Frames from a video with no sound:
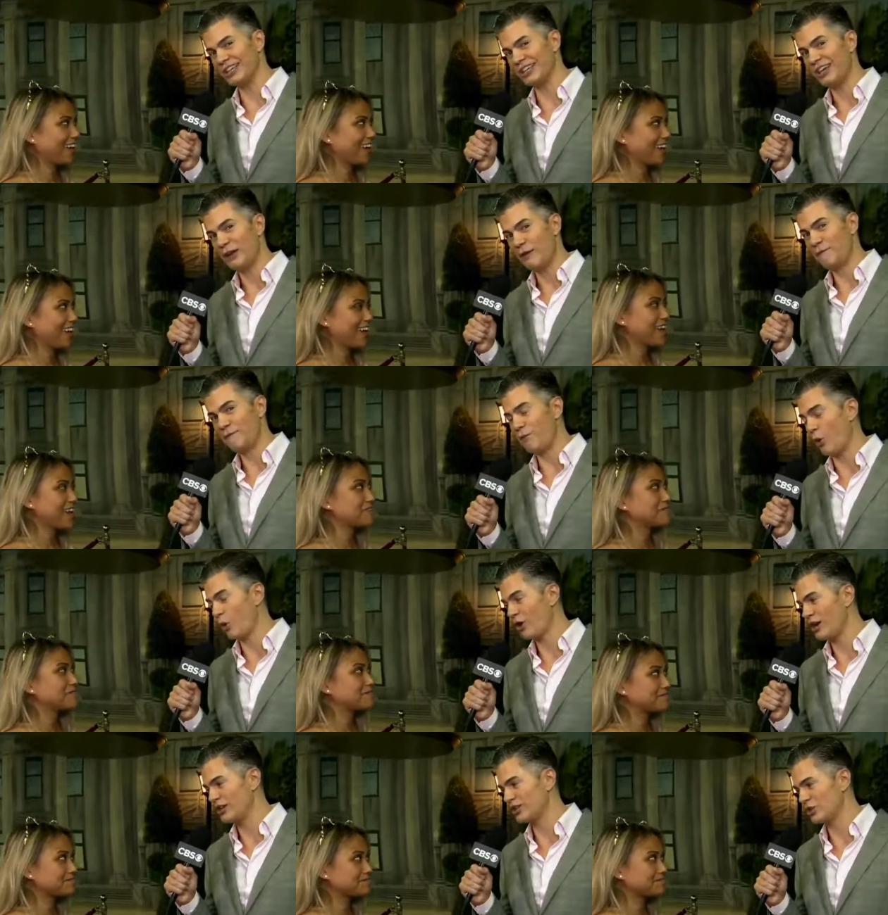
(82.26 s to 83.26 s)

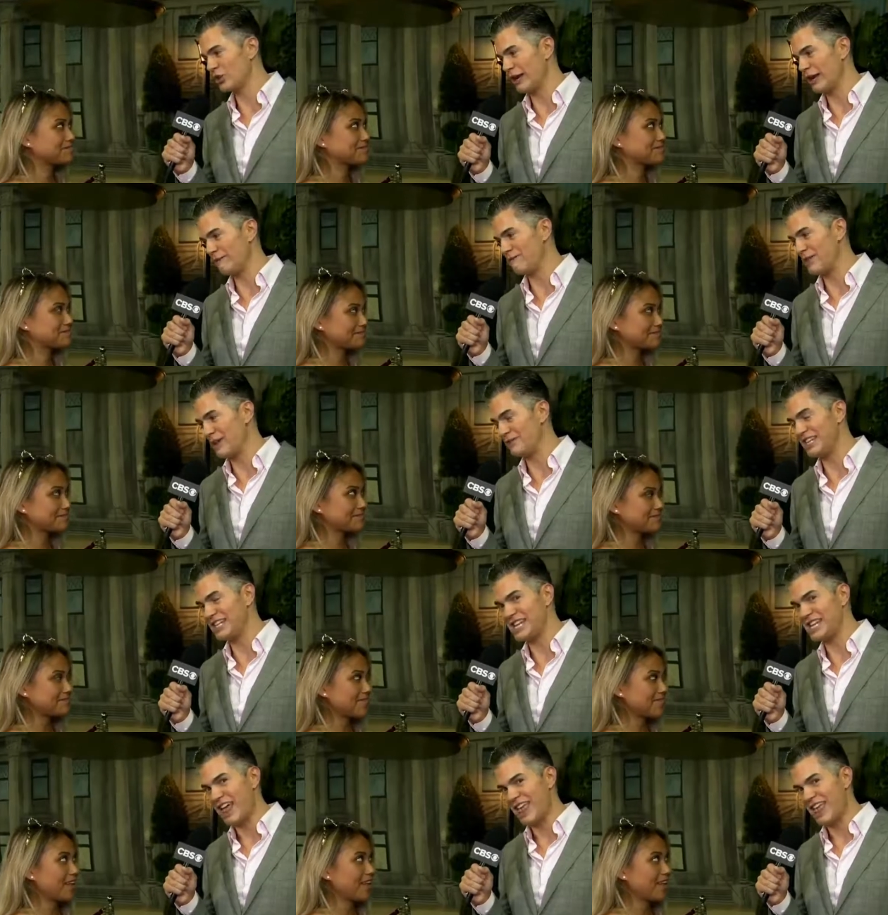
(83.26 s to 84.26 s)

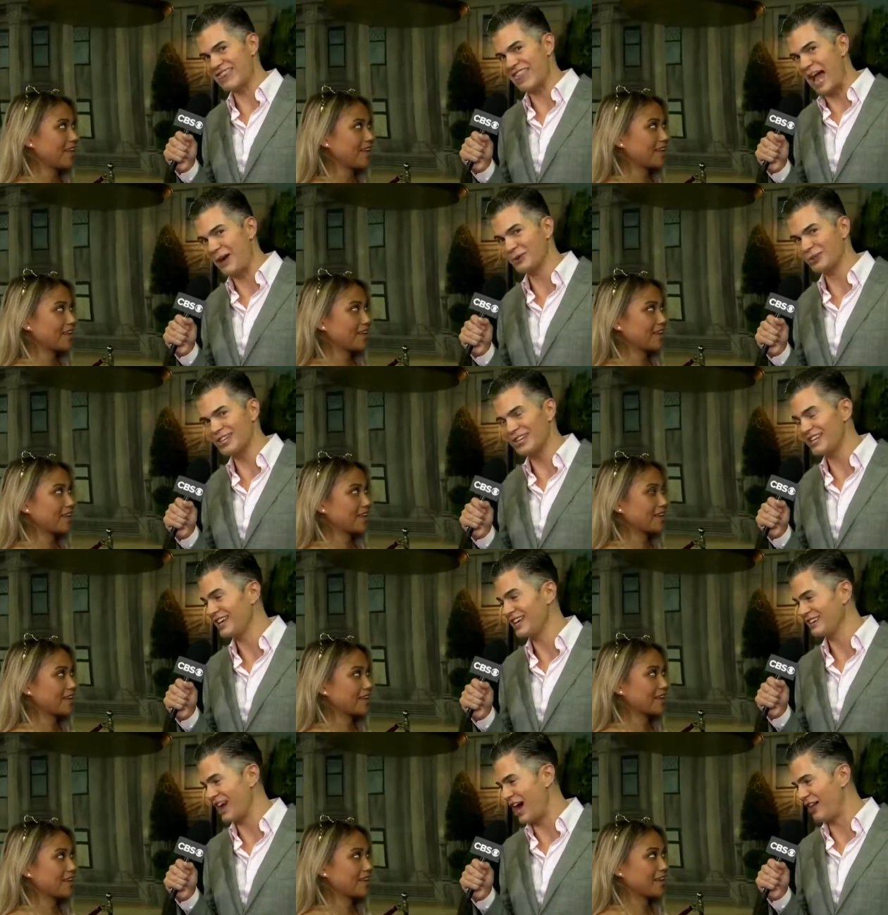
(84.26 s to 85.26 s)

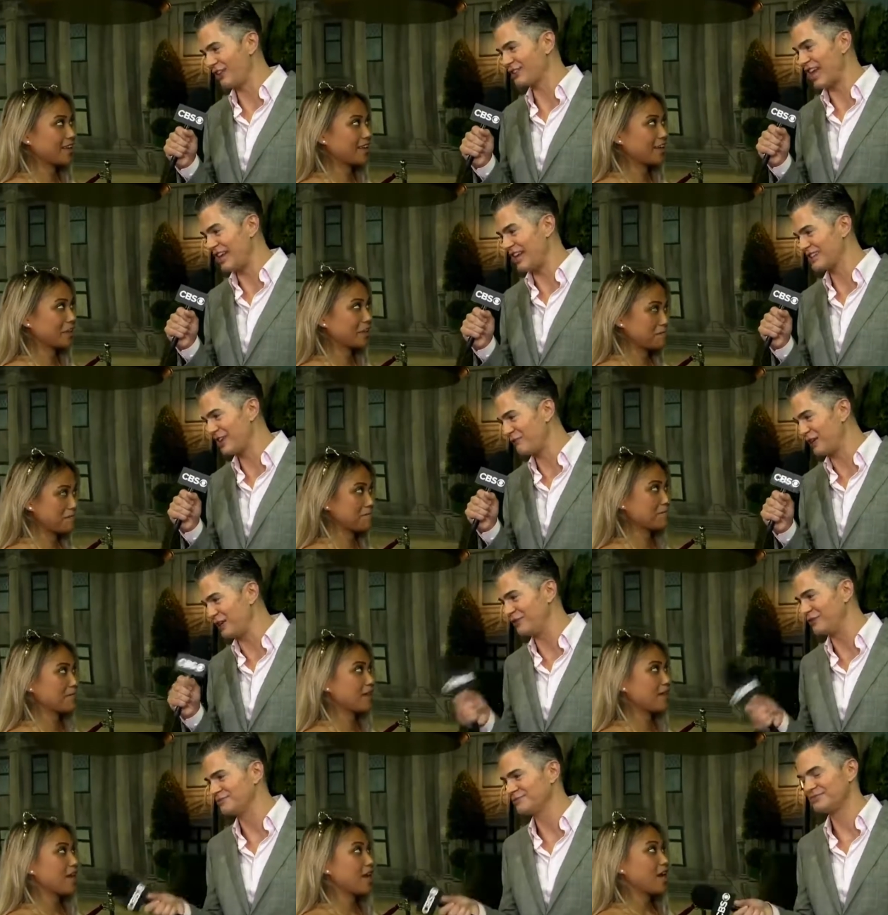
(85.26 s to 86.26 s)
Speaker 1: $450,000. How does that feel?
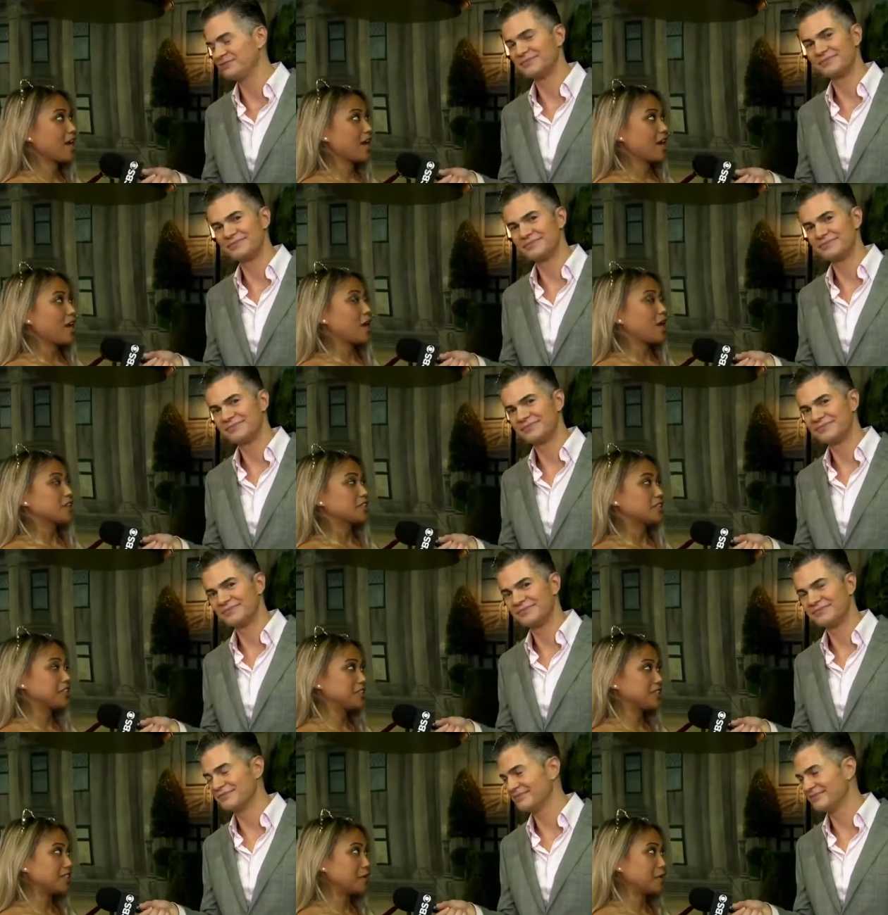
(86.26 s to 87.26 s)
Speaker 2: Did you see
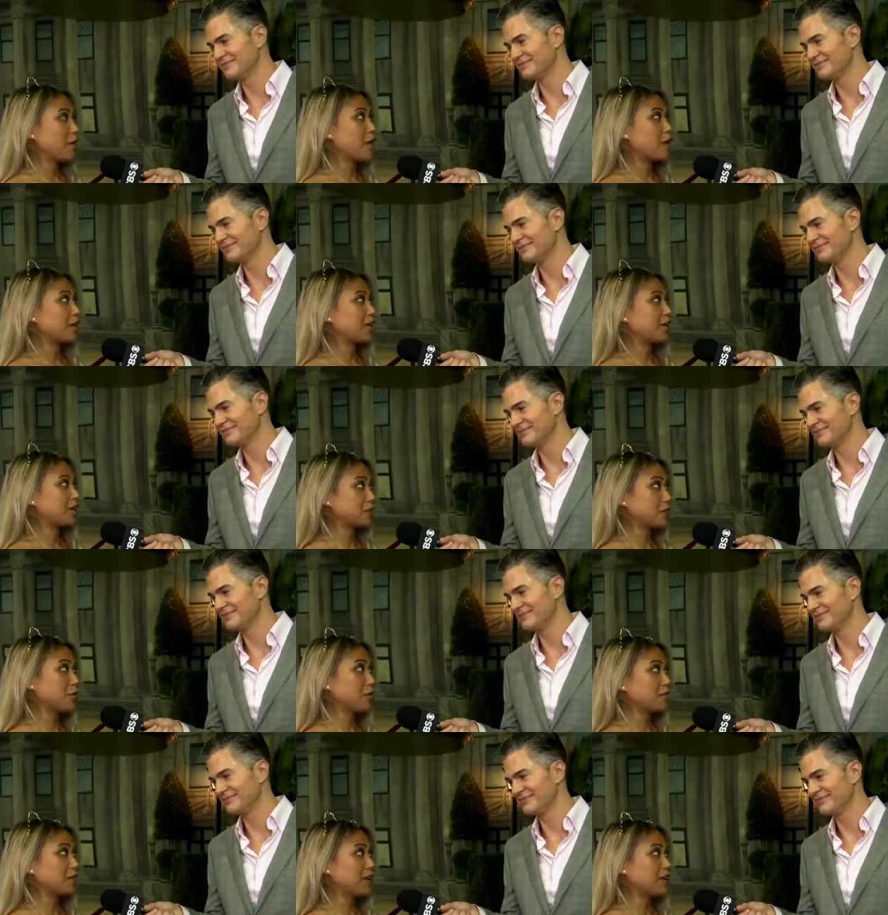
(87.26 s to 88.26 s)
the part where he told
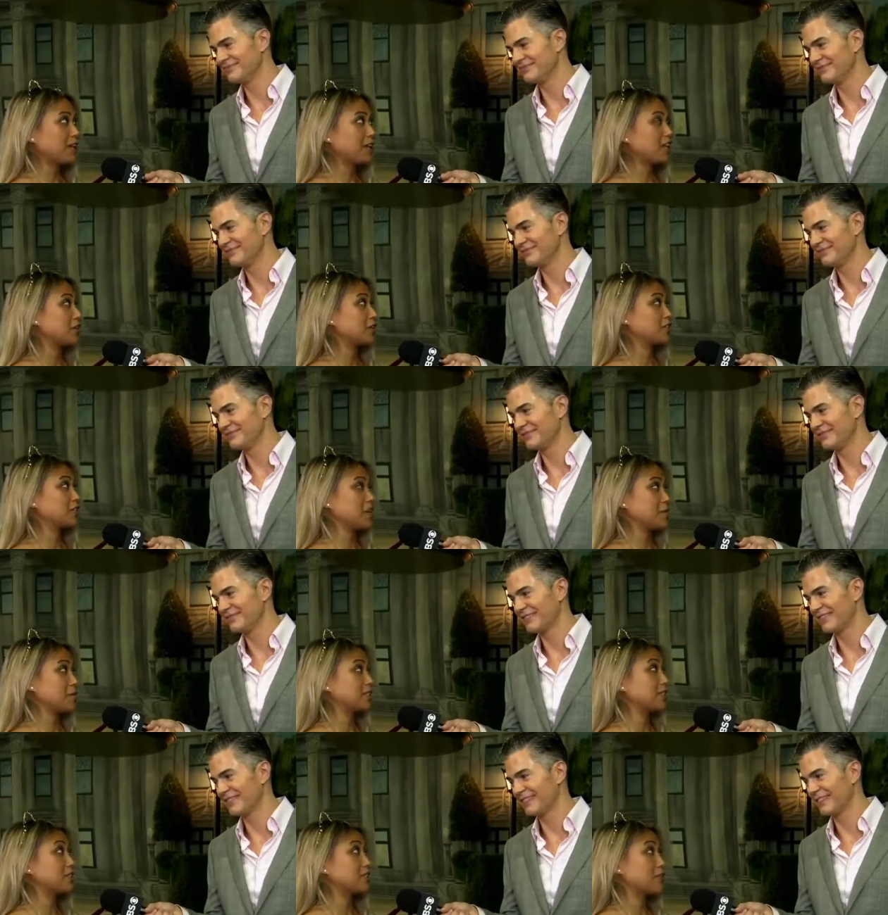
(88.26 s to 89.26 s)
me that he couldn't take me to the
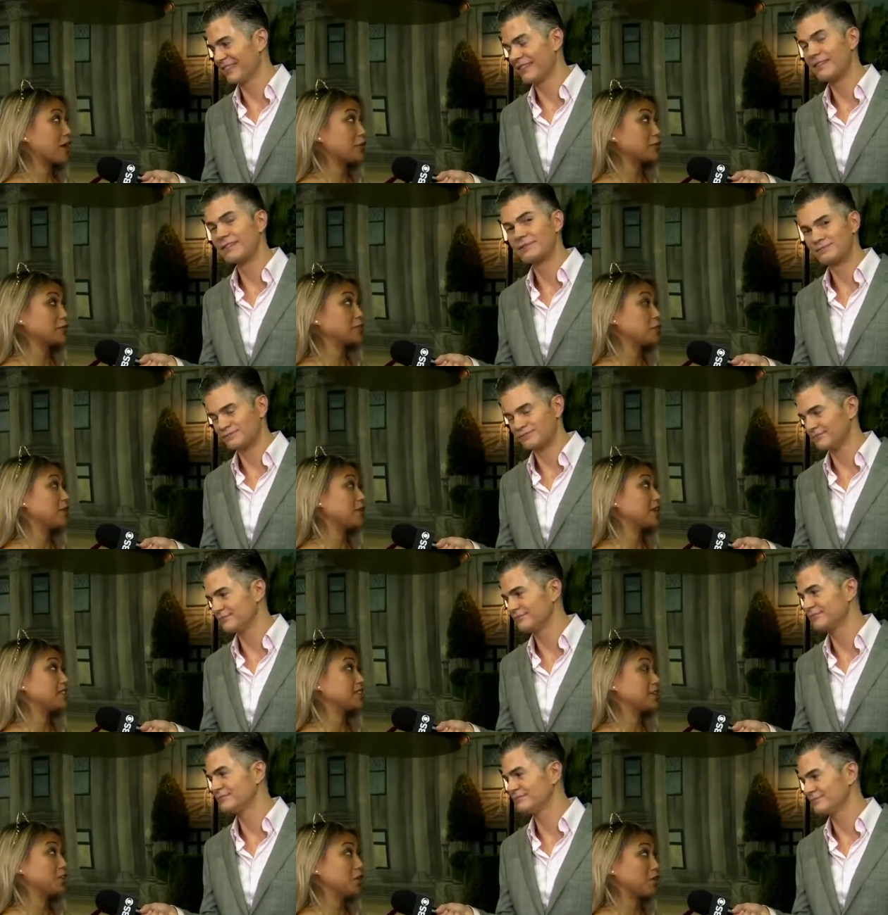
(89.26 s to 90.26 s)
final two because he
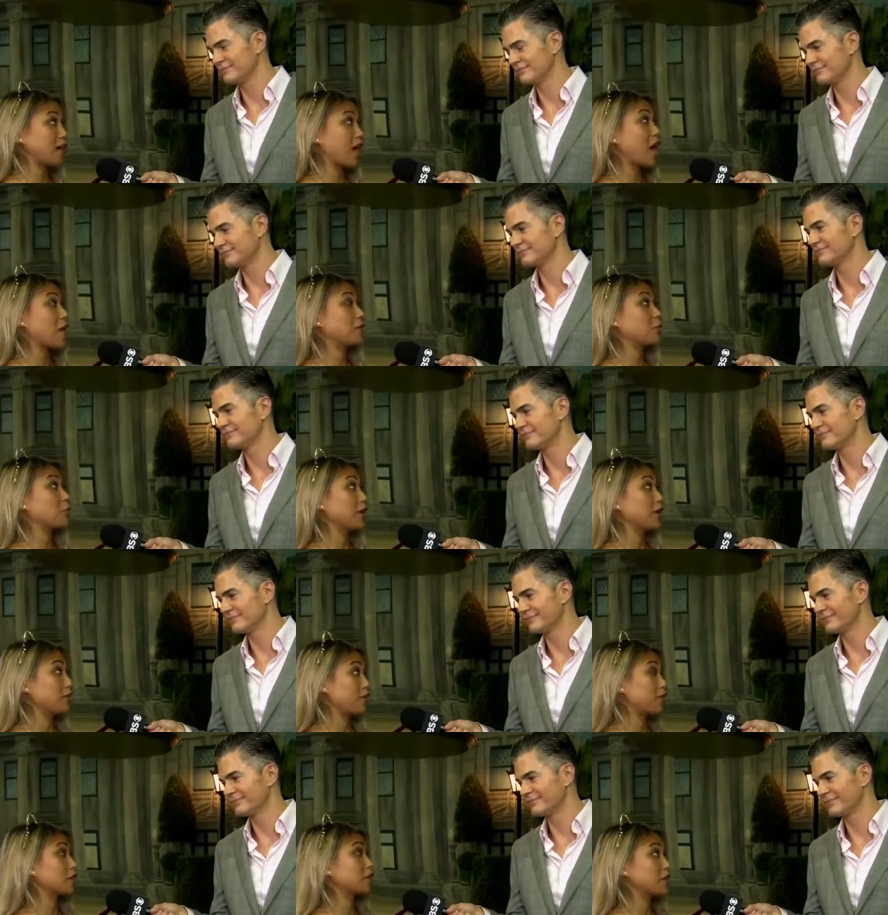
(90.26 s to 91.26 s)
knew that I would win
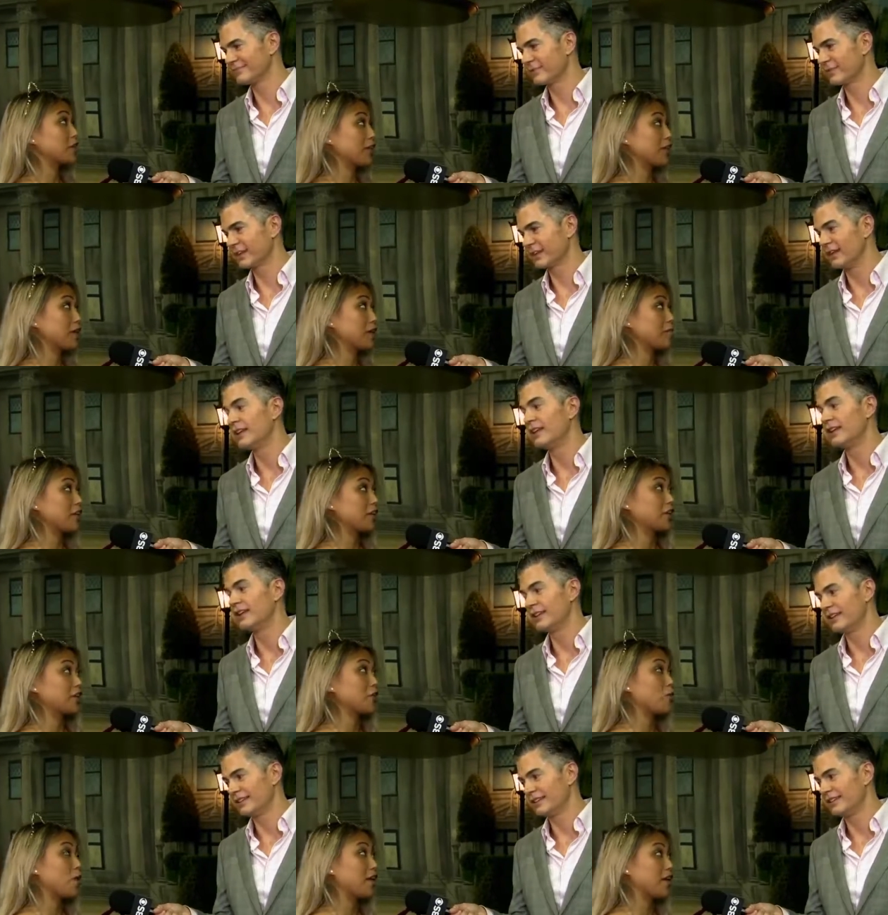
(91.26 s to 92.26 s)
first over him? He could have
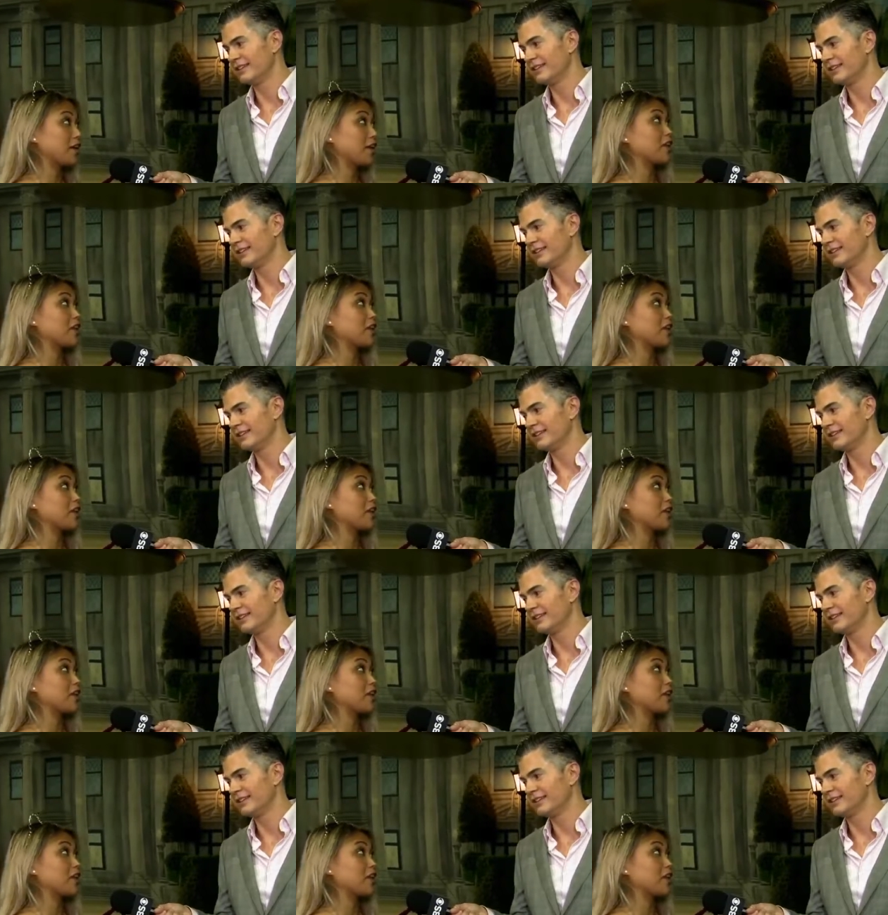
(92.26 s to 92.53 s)
won an